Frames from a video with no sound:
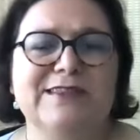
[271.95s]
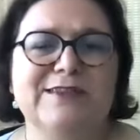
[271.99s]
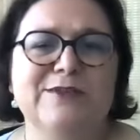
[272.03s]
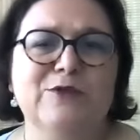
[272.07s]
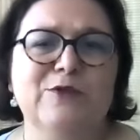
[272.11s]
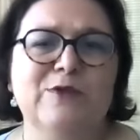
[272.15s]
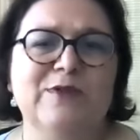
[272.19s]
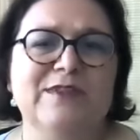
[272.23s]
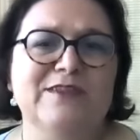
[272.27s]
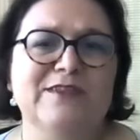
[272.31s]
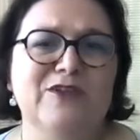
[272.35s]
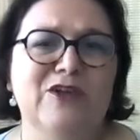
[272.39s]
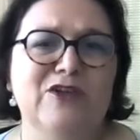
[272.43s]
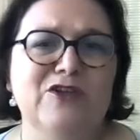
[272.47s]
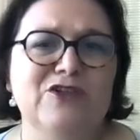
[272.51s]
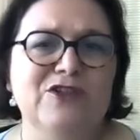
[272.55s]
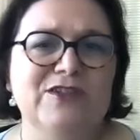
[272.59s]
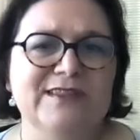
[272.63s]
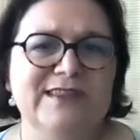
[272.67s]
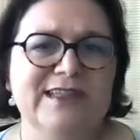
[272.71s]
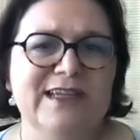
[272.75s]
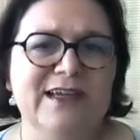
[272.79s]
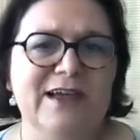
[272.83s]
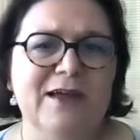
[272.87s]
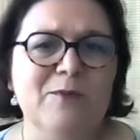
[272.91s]
So it's not
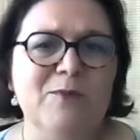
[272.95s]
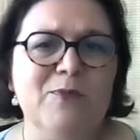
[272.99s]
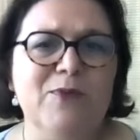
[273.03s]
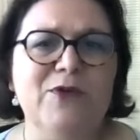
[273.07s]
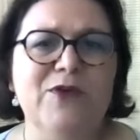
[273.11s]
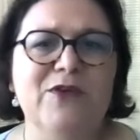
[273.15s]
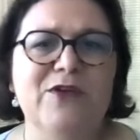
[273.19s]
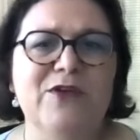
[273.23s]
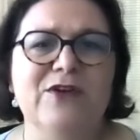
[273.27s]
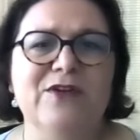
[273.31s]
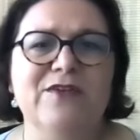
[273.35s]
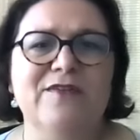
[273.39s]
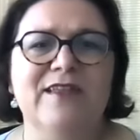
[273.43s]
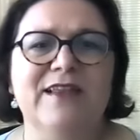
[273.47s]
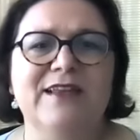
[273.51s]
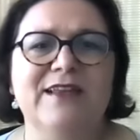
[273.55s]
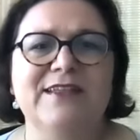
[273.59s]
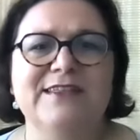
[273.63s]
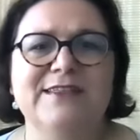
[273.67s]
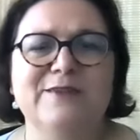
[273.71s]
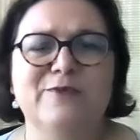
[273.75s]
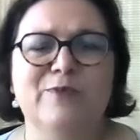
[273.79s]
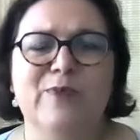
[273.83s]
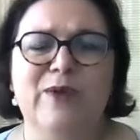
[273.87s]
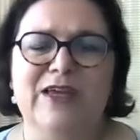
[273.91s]
just their employer that
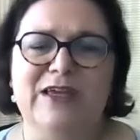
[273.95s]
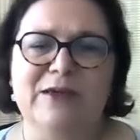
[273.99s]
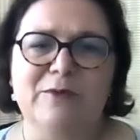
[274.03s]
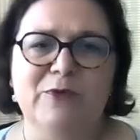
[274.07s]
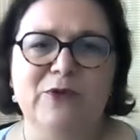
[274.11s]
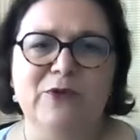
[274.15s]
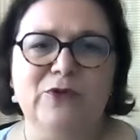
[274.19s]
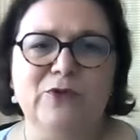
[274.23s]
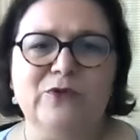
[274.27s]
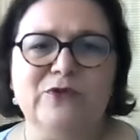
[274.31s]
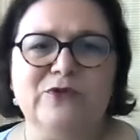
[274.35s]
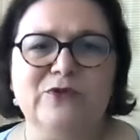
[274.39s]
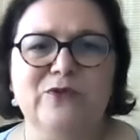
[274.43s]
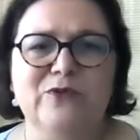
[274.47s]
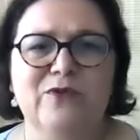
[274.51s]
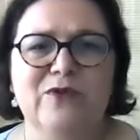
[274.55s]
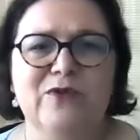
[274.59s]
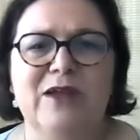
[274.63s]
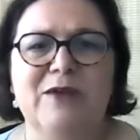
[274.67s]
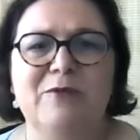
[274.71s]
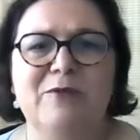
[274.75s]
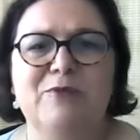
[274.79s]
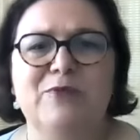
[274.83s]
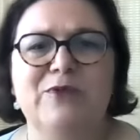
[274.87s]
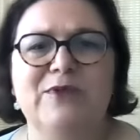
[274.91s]
is paying, but also the
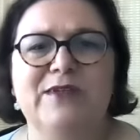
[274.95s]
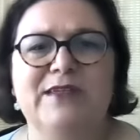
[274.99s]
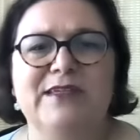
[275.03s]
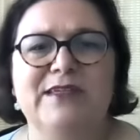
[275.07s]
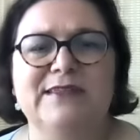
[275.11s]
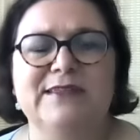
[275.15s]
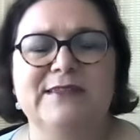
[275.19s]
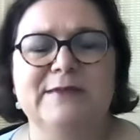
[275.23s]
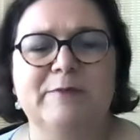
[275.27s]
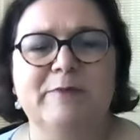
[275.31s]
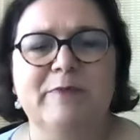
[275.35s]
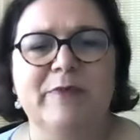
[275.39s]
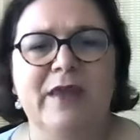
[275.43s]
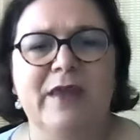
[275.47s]
employees.